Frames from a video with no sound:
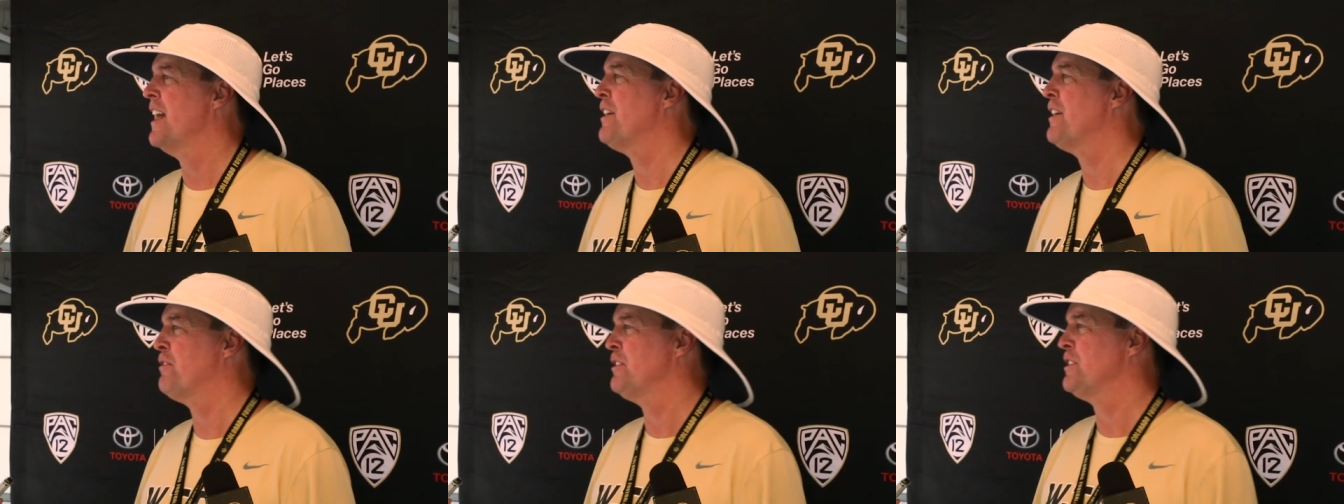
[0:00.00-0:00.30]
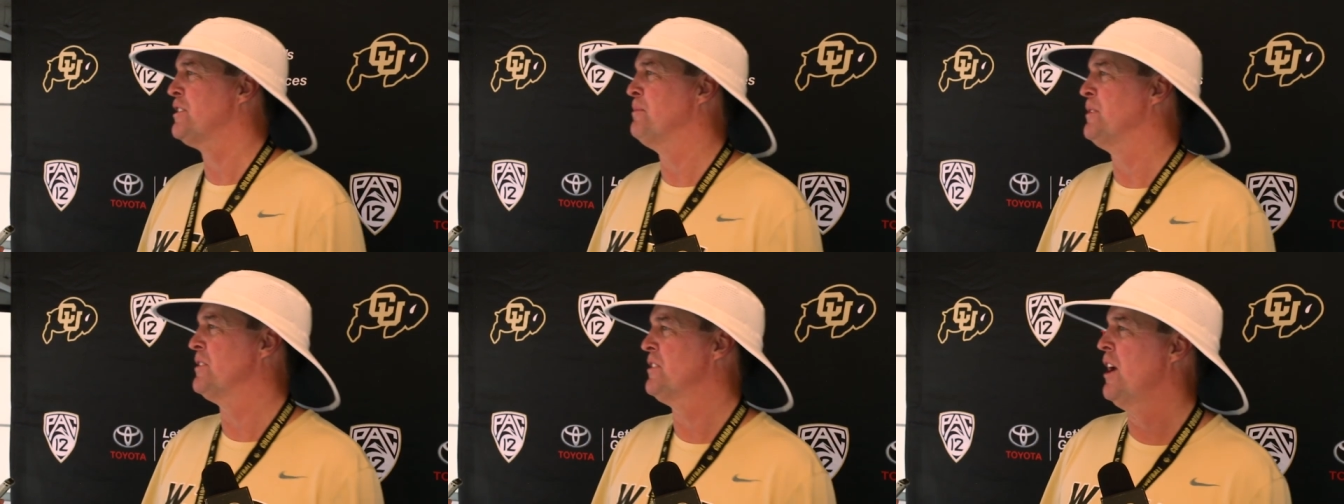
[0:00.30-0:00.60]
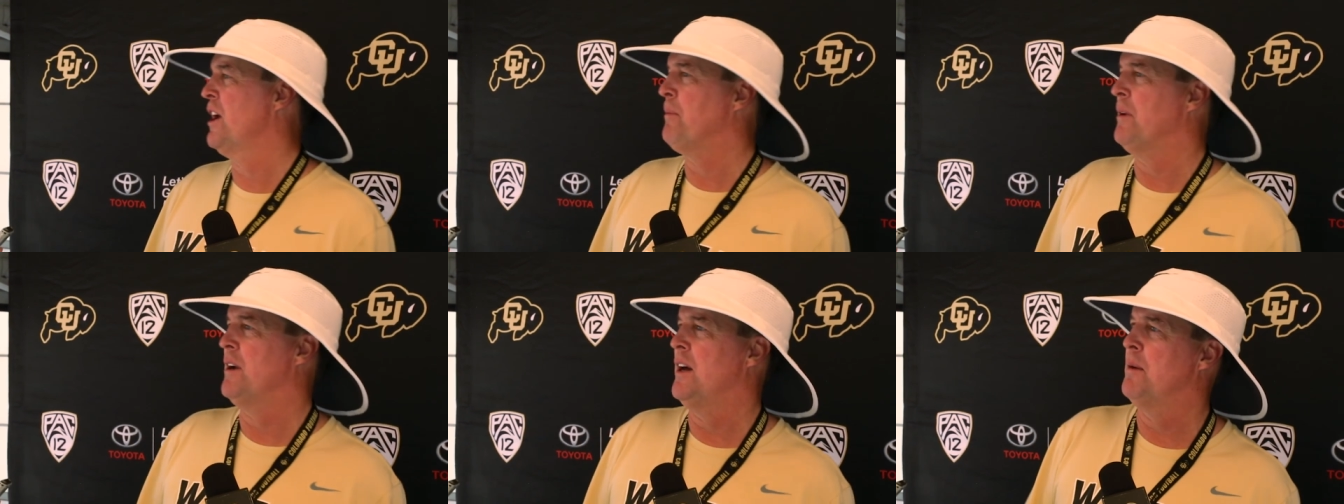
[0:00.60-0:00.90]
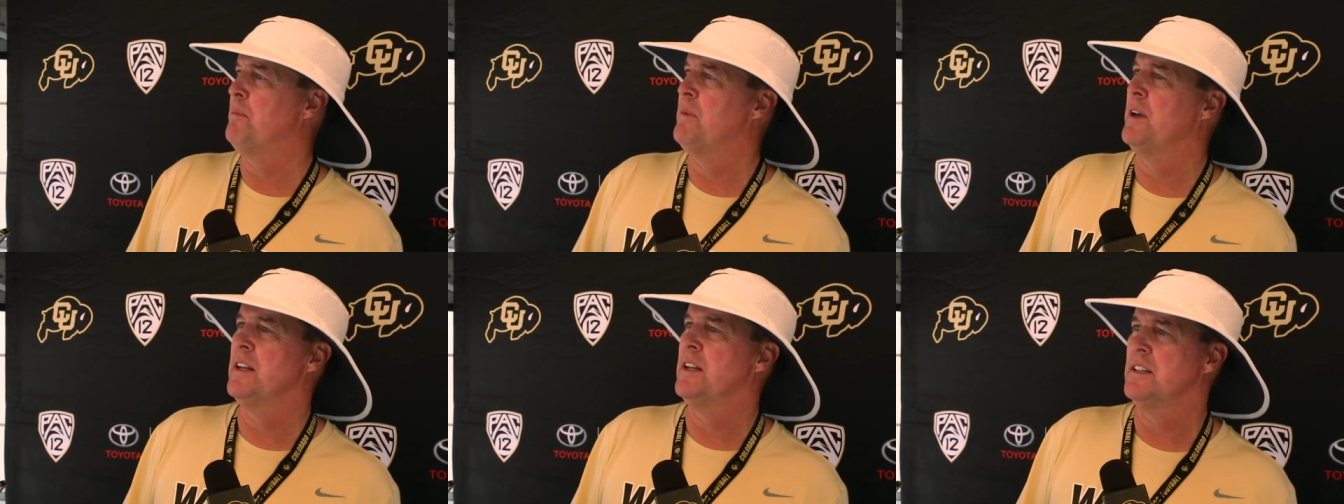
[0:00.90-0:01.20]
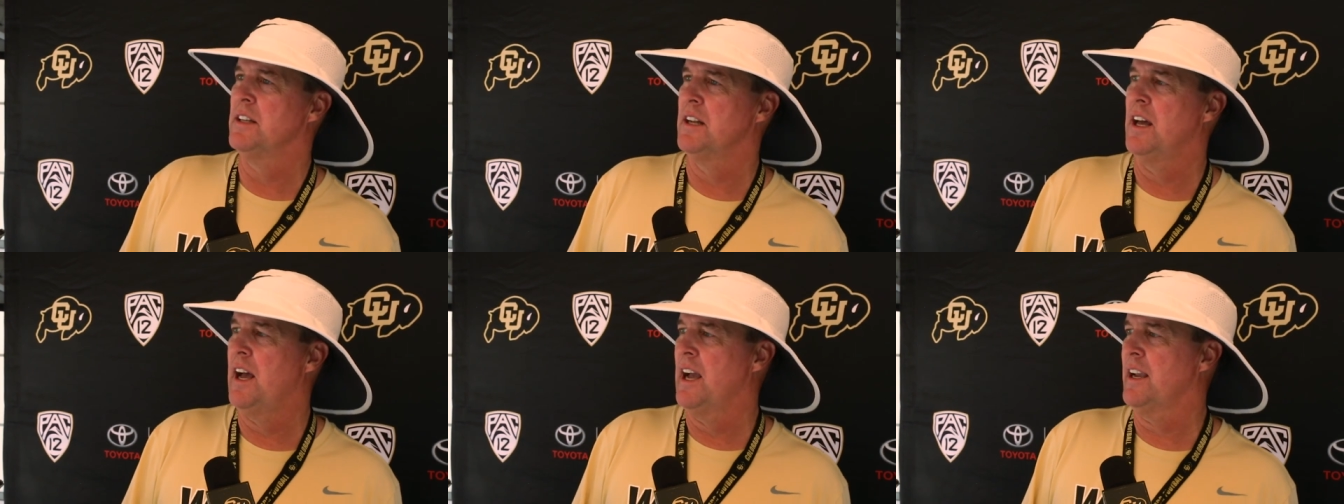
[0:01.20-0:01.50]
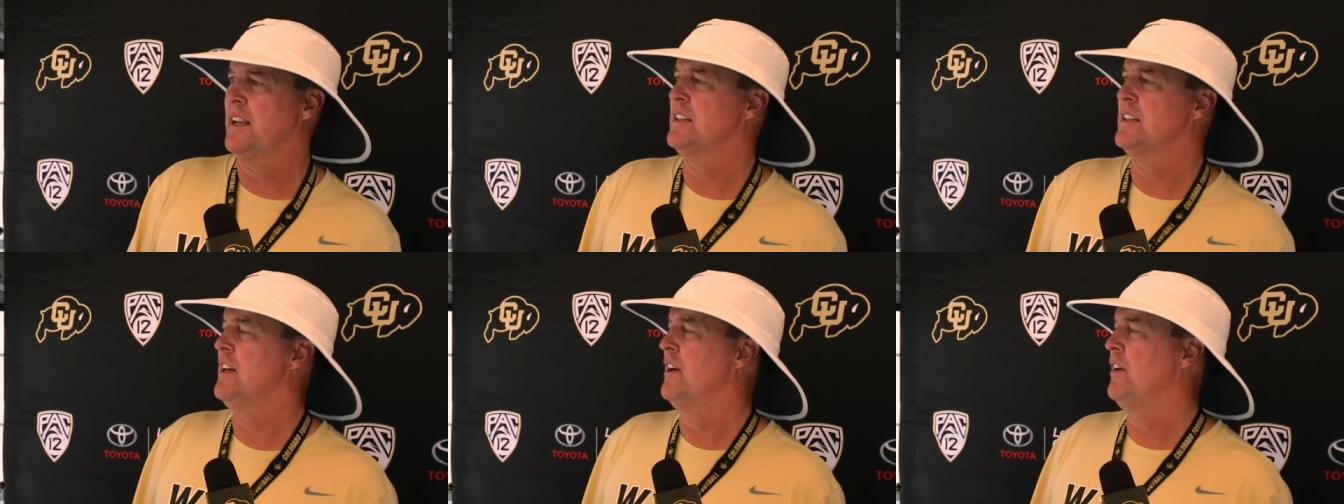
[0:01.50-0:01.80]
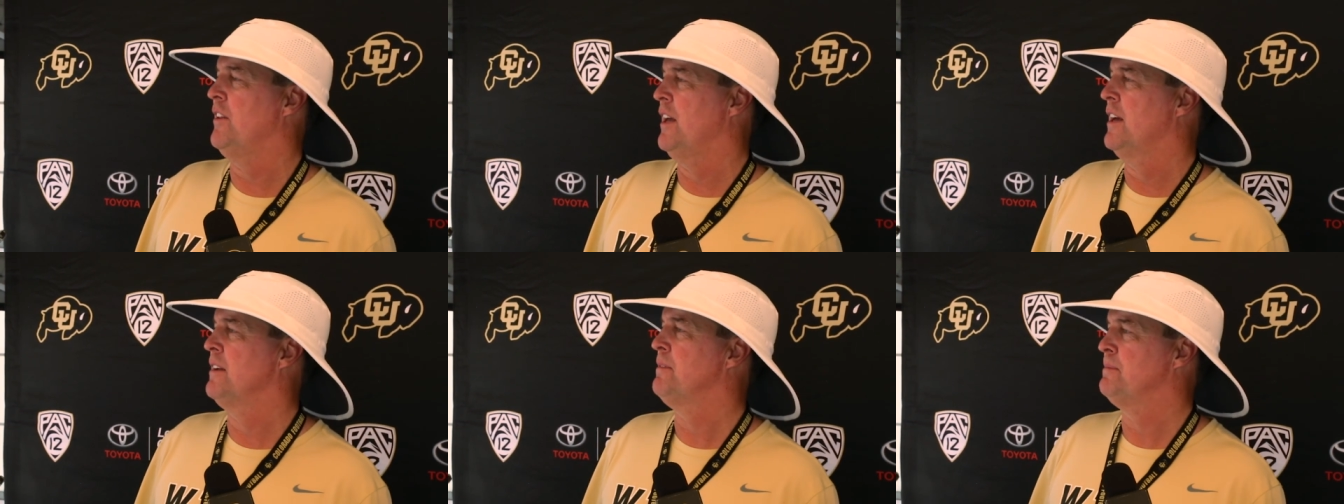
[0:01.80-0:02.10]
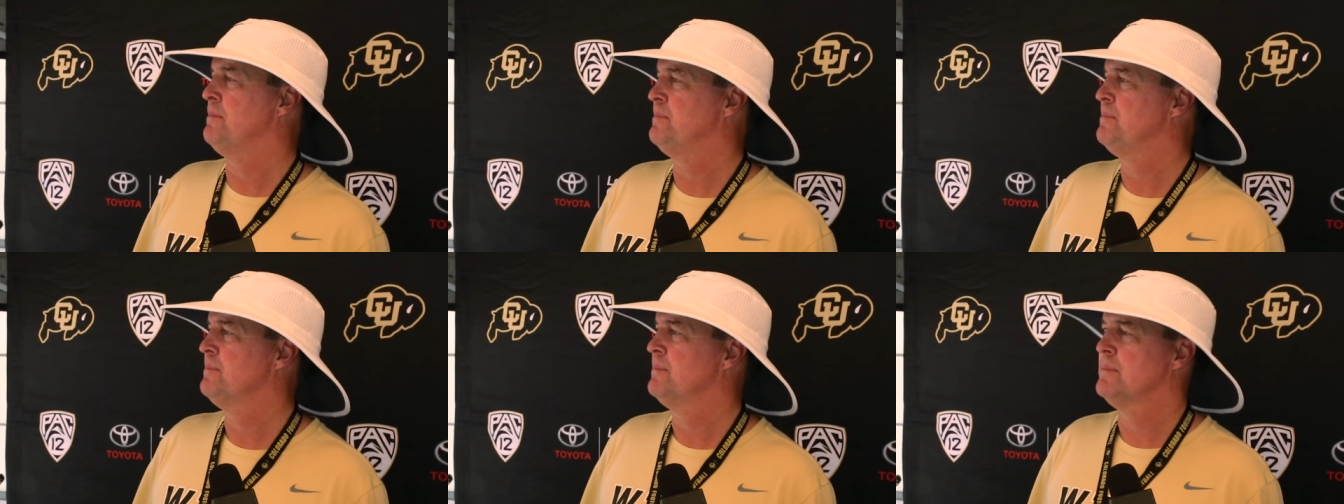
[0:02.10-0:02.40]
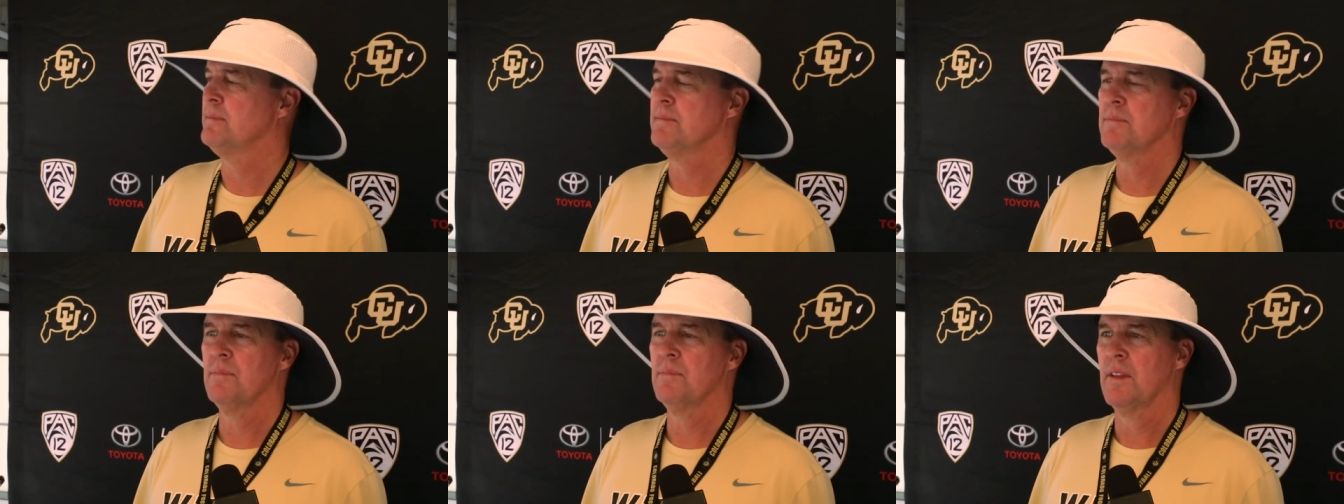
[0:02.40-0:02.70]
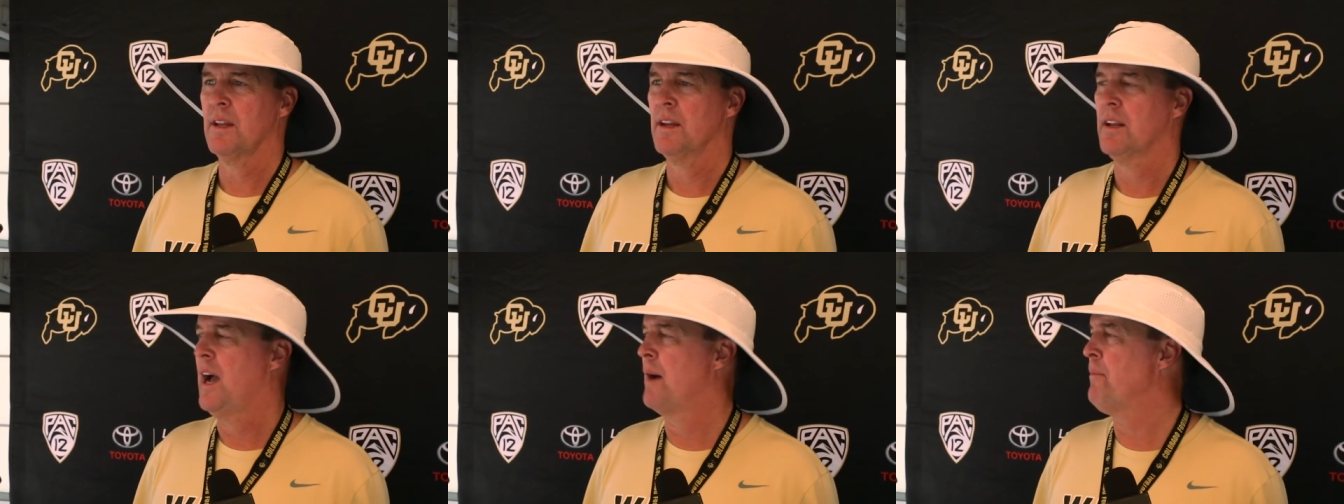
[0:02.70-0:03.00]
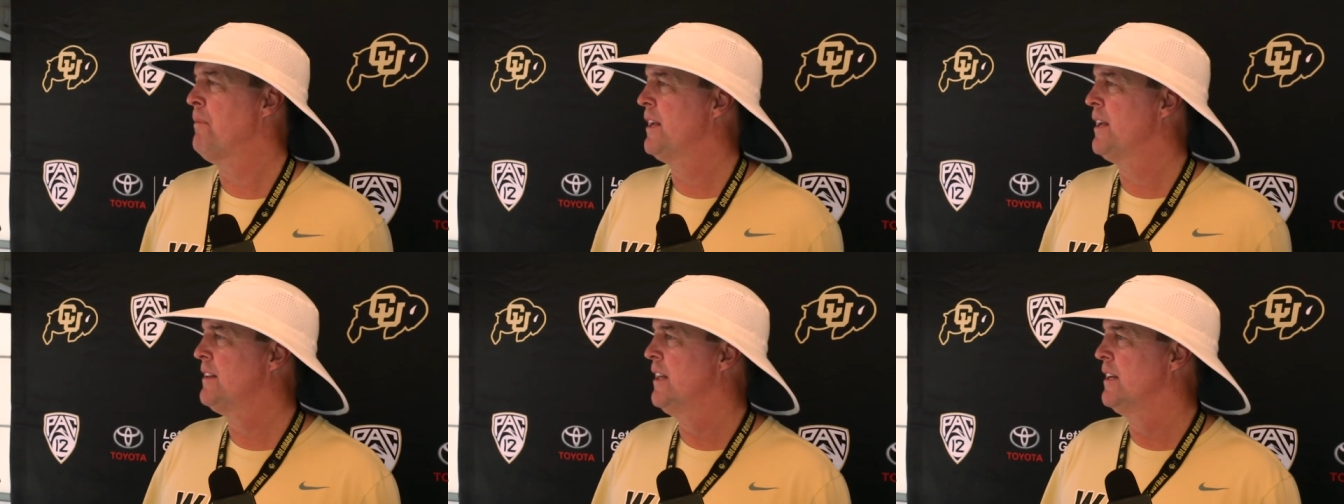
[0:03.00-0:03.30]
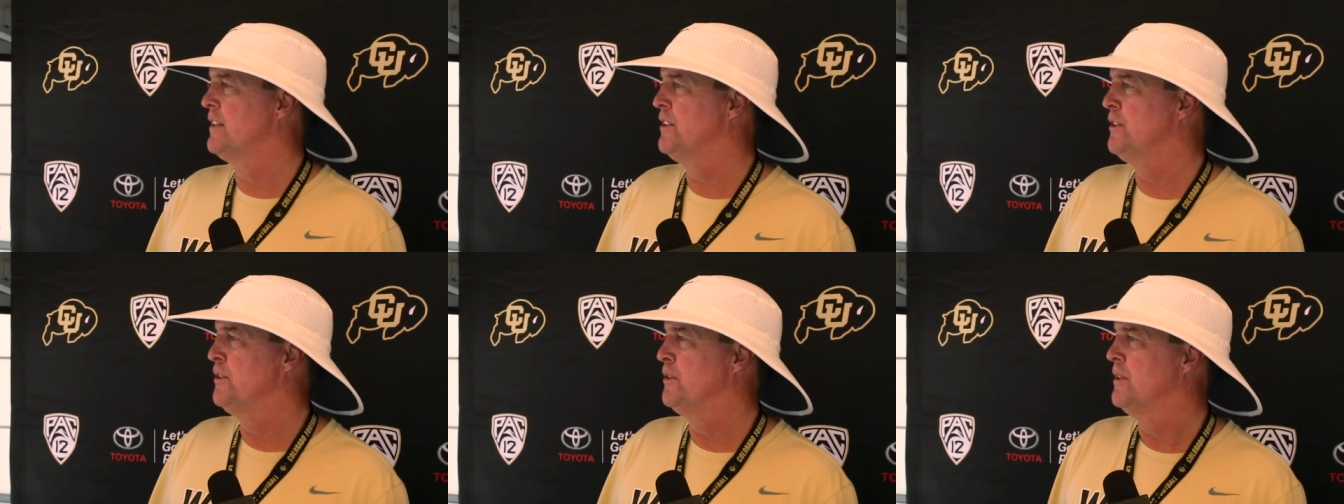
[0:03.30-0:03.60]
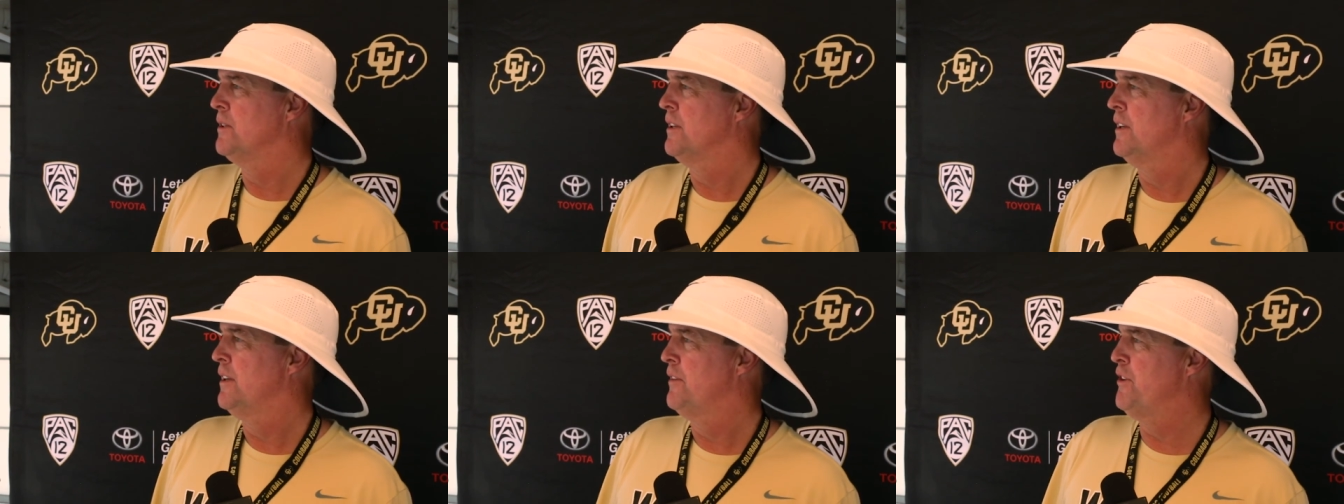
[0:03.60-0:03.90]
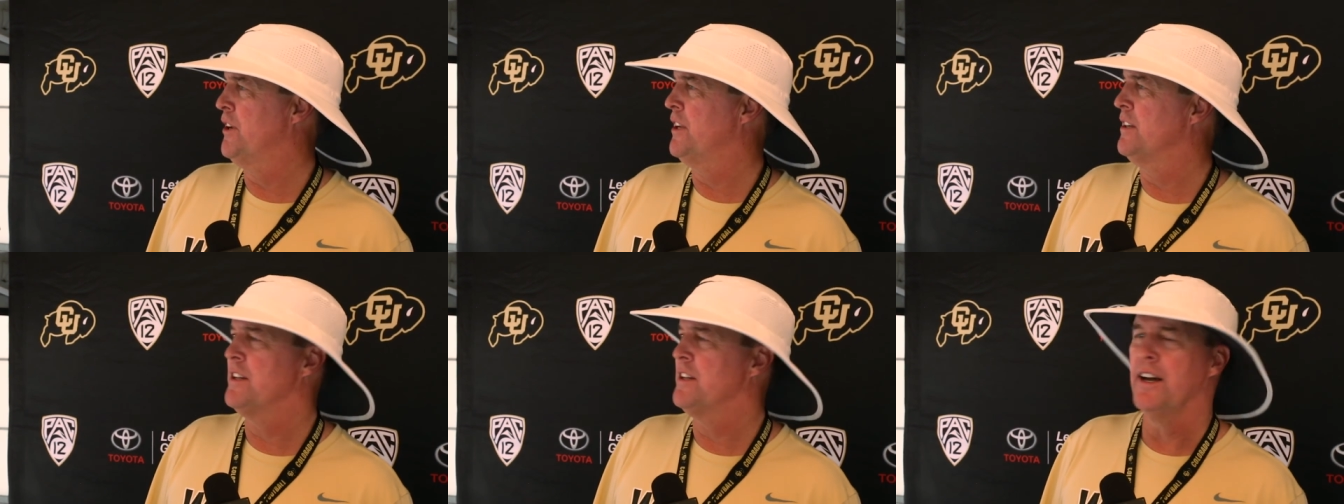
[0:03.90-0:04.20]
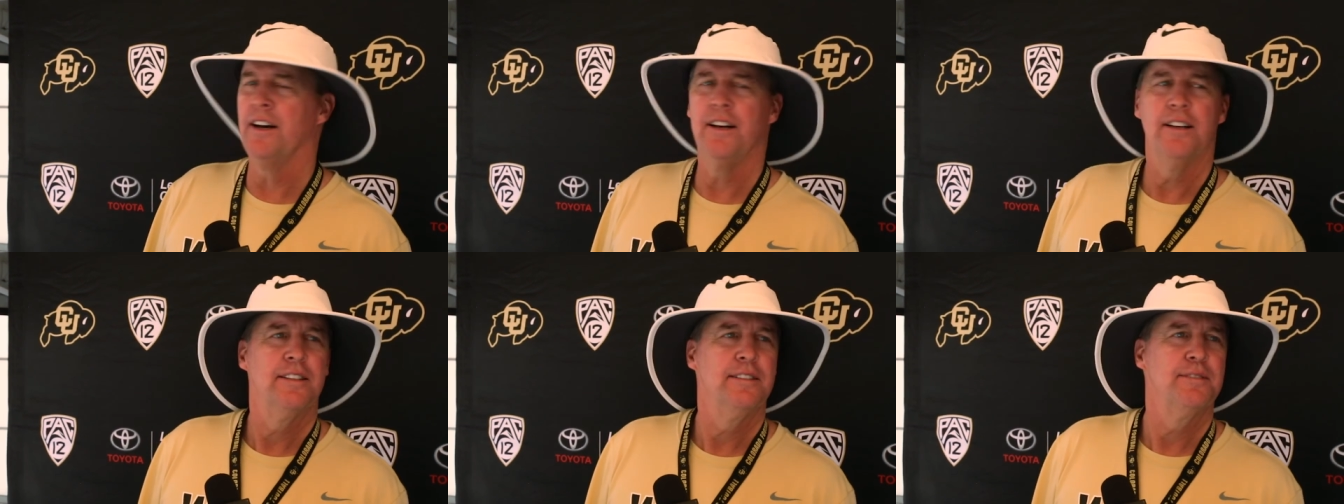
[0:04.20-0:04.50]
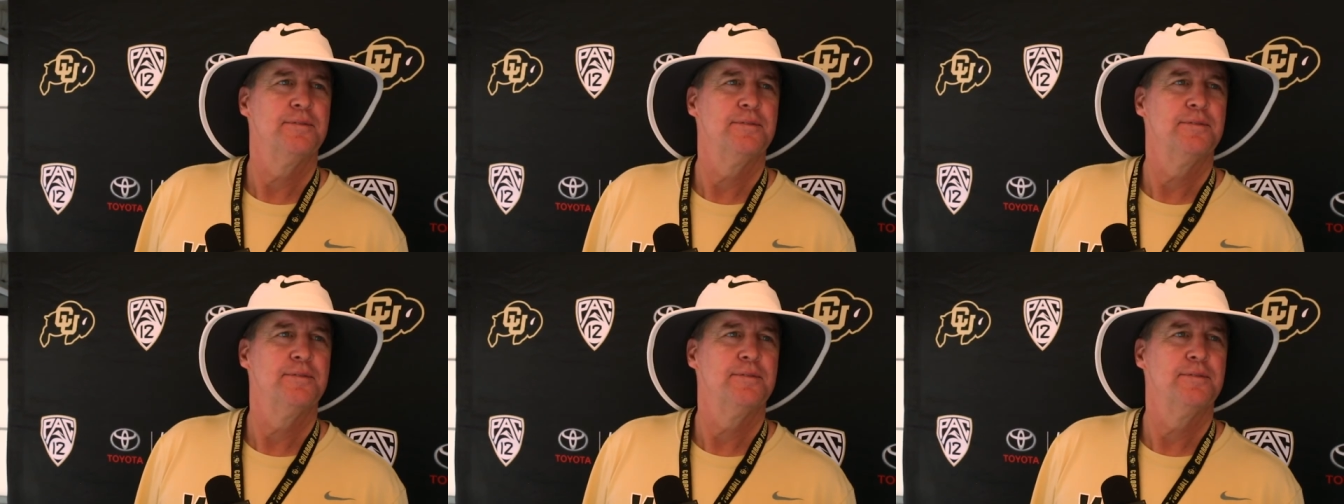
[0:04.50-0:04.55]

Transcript: like Christmas coming up, and uh, I can tell that. I'm like that too. Yeah. If you can tell.